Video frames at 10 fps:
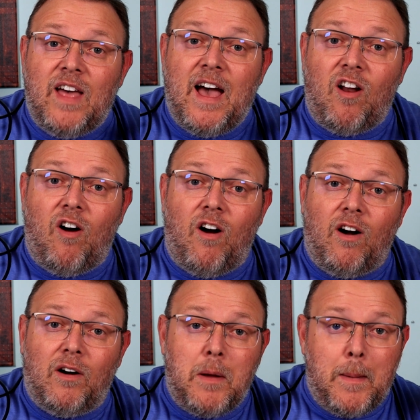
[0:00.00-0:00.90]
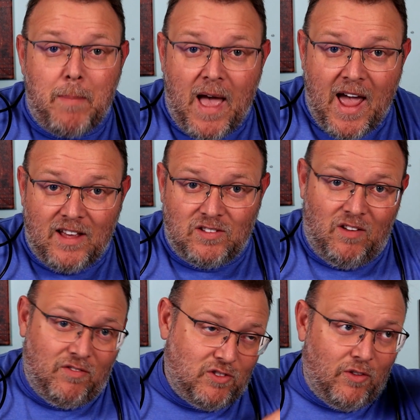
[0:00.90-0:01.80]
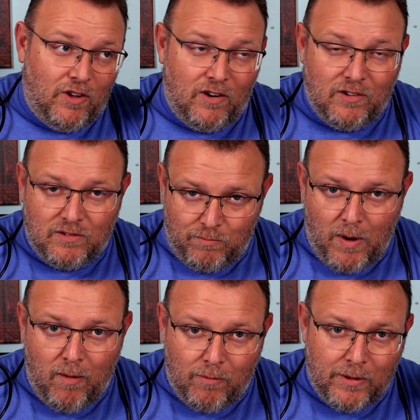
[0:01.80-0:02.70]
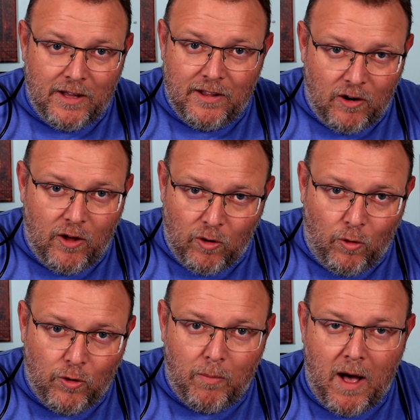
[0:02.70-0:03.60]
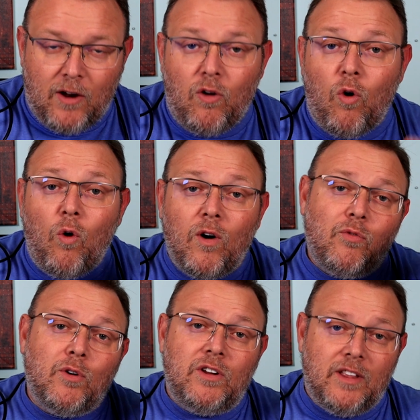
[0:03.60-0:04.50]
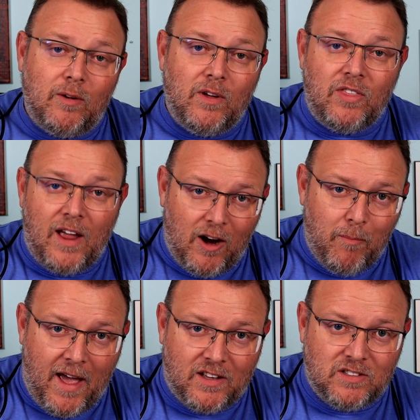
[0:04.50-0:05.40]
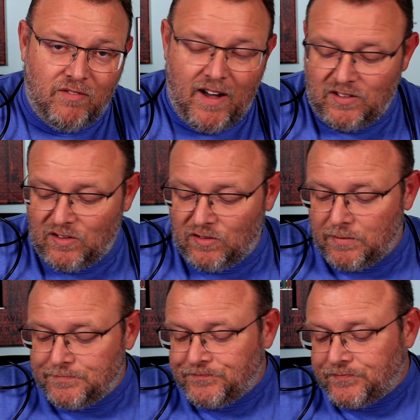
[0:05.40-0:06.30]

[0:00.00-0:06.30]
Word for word: that are passive. So they're probably an, an older model, or if we're dealing with airMAX devices.